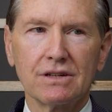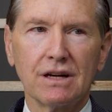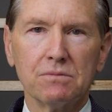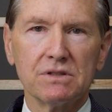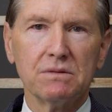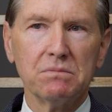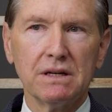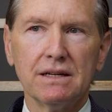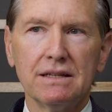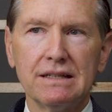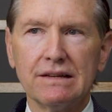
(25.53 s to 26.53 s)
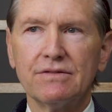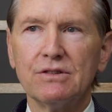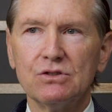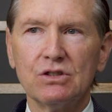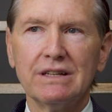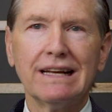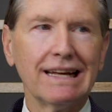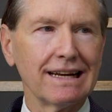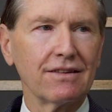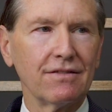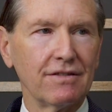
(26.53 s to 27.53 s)
comes in many different
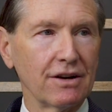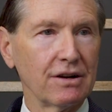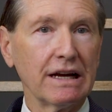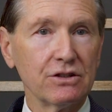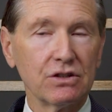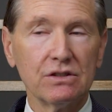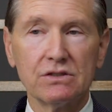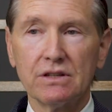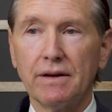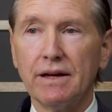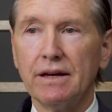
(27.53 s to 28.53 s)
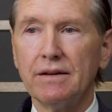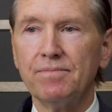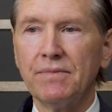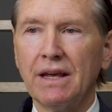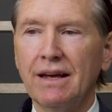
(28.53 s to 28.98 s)
genetic variations, and